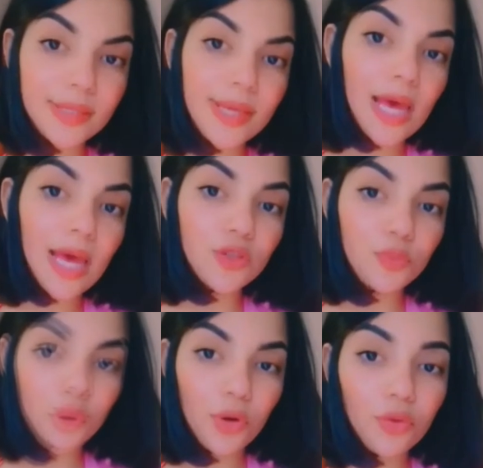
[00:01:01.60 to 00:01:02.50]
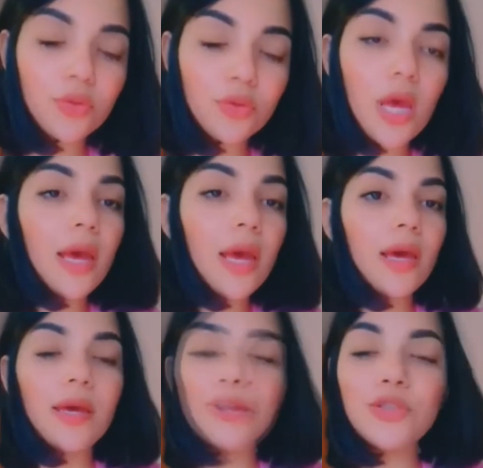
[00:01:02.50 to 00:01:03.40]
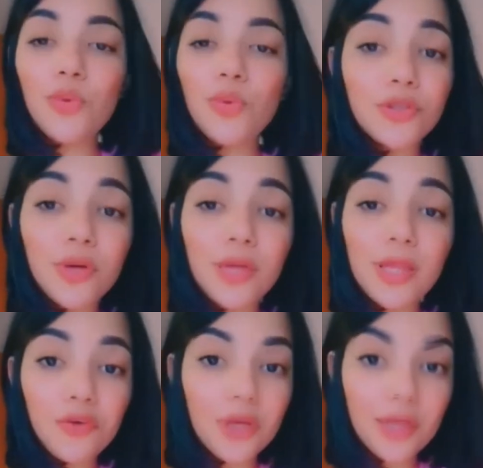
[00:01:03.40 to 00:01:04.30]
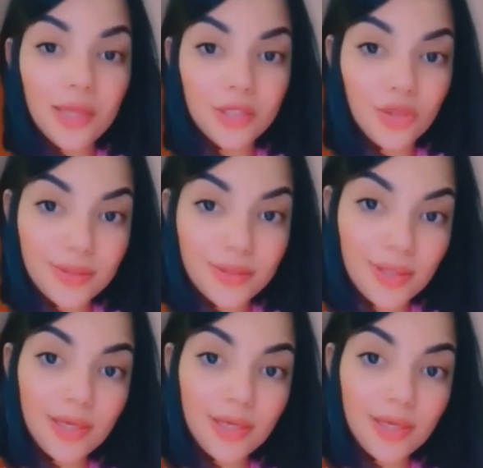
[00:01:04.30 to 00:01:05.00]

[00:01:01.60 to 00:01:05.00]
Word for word: and abroad. Uh, it was really very interesting.